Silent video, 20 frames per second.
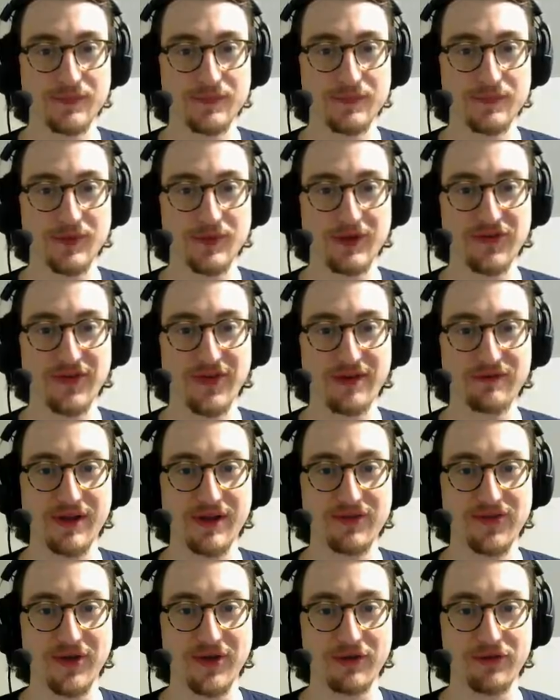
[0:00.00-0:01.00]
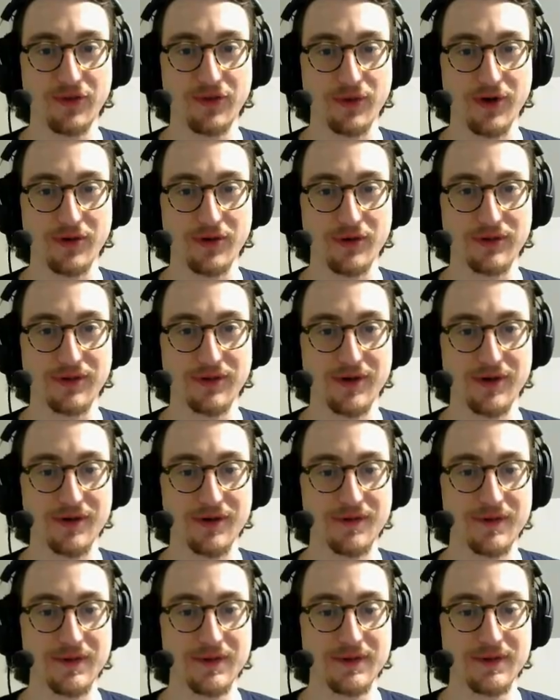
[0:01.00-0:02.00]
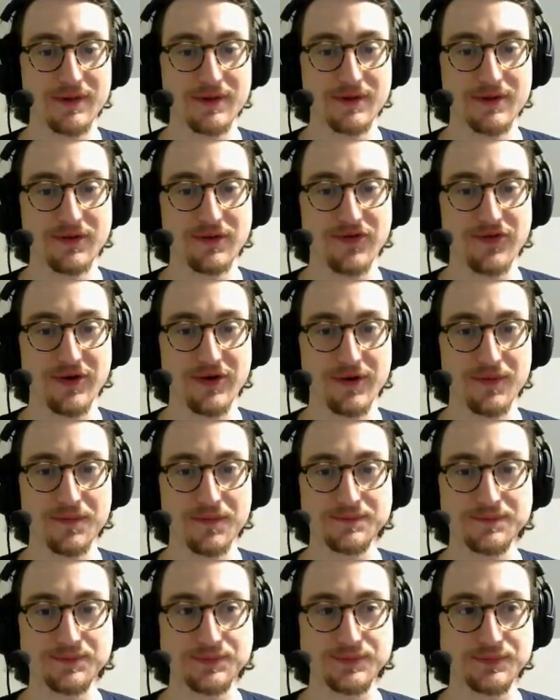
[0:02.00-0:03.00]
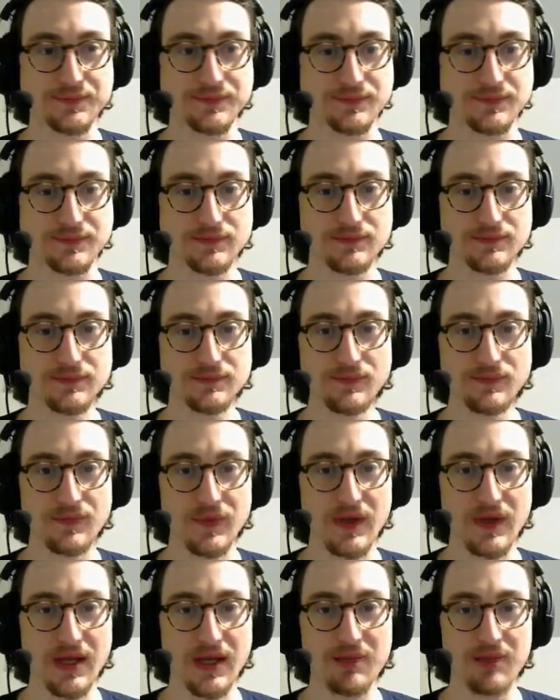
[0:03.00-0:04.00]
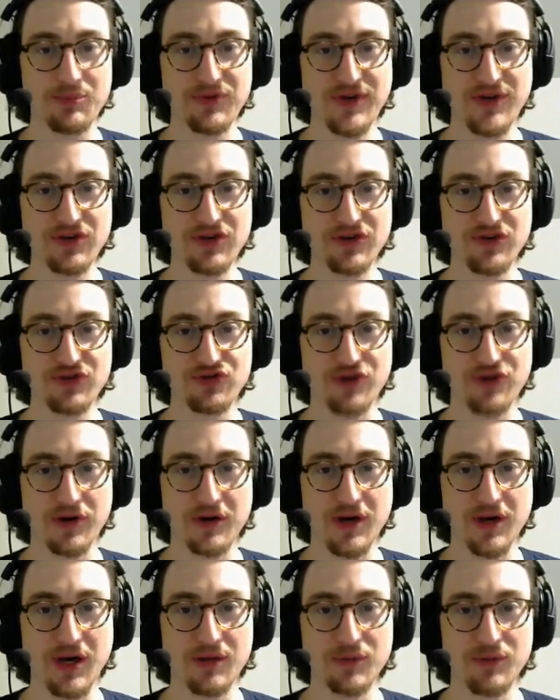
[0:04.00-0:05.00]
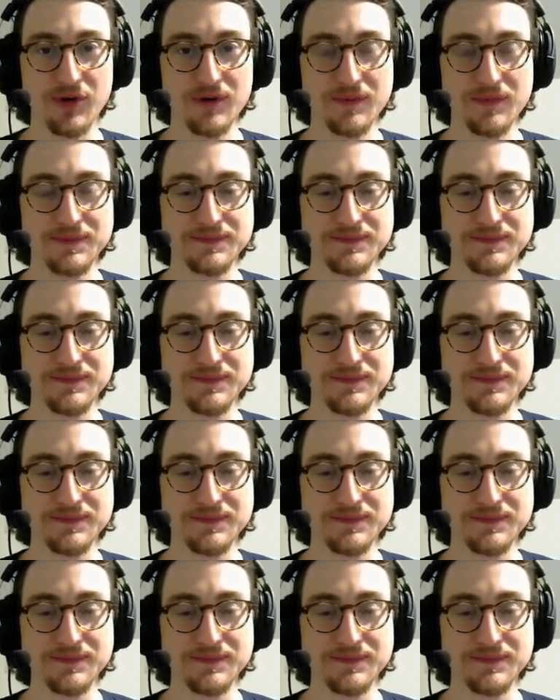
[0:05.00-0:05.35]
because they have less health to work with there. So a potentially strong combo.